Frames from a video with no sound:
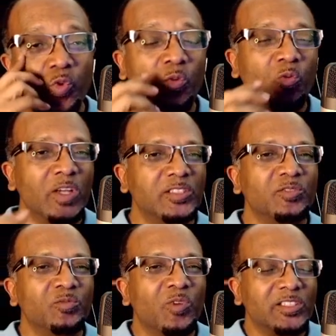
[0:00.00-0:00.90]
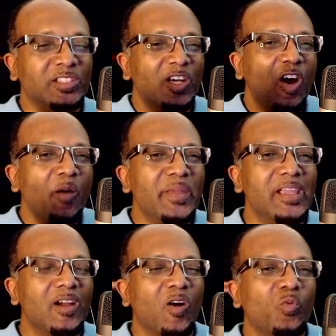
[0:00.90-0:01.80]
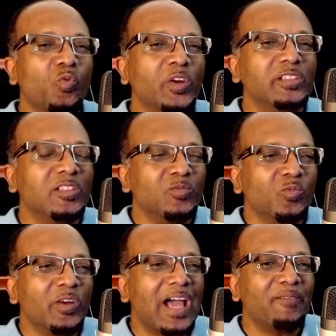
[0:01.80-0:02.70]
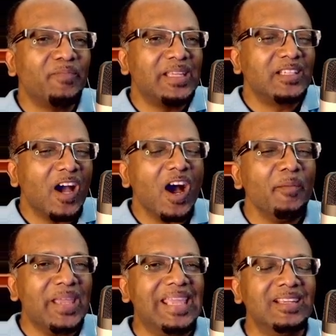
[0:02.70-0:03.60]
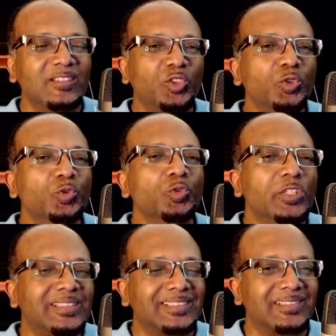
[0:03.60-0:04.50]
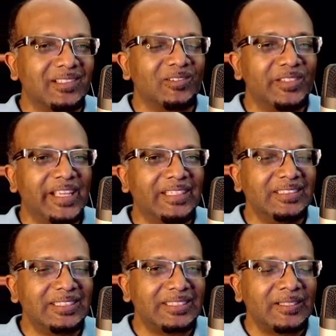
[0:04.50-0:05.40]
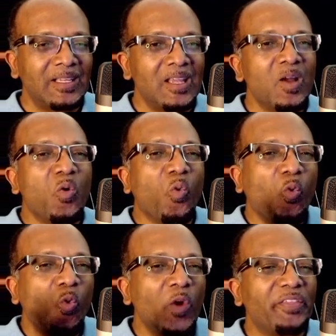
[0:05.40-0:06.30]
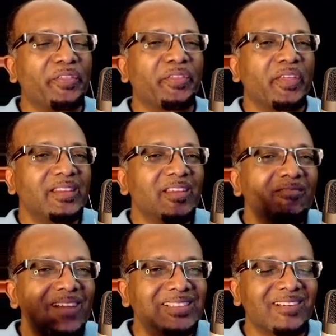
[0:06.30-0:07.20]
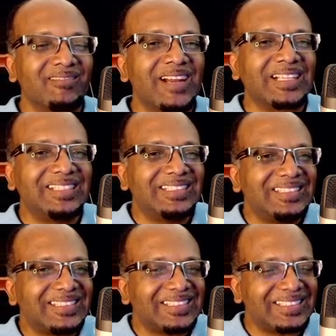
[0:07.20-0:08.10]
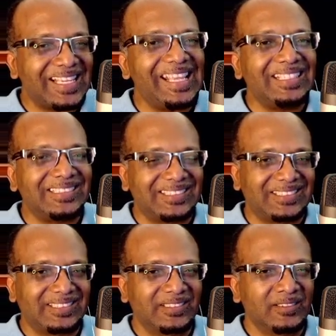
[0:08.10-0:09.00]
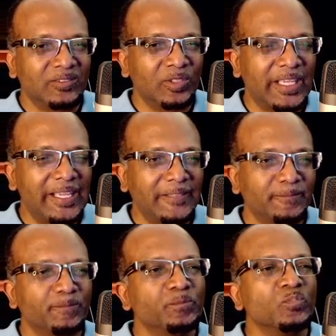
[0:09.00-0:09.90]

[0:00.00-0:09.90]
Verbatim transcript: was to, was coming, or would, would have been coming to the Thessalonians with the resurrected saints. Okay?